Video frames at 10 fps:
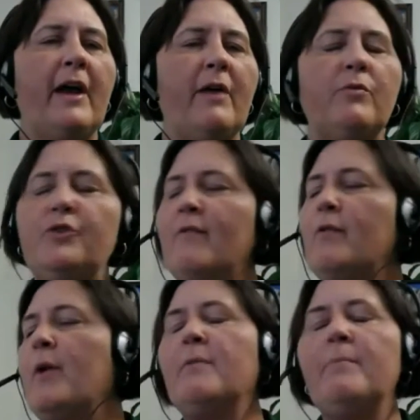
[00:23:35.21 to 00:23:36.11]
Would you ever
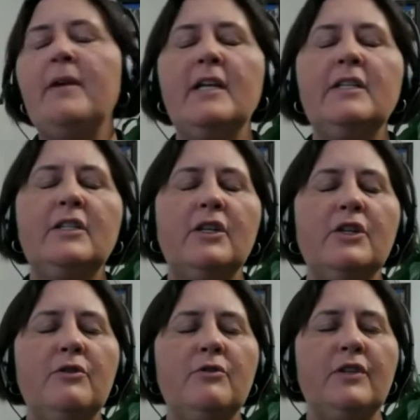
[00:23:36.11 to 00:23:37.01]
recommend
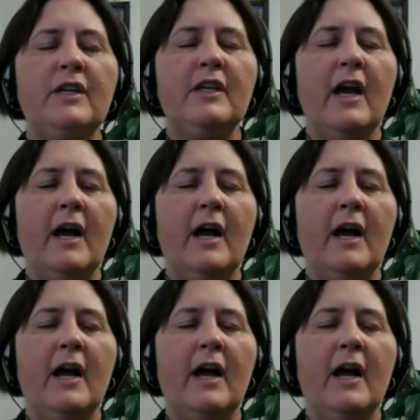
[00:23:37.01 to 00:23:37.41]
using